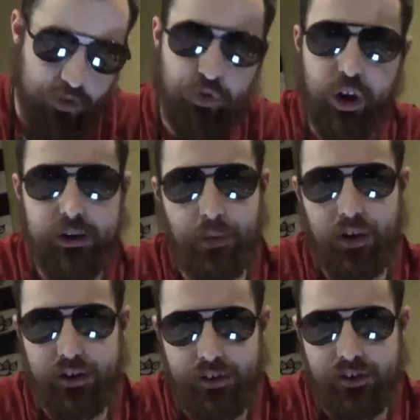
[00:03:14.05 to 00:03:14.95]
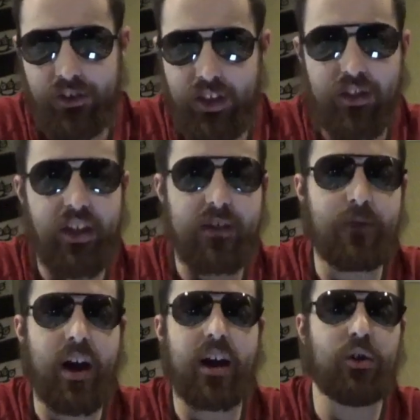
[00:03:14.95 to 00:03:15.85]
trademarks that they
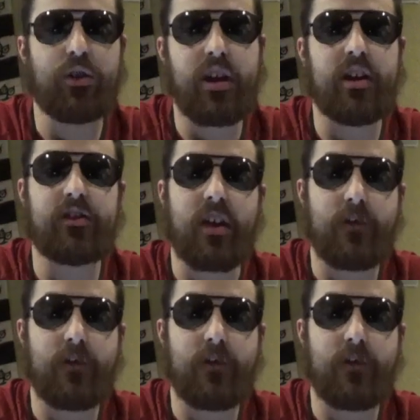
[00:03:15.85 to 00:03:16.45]
filed is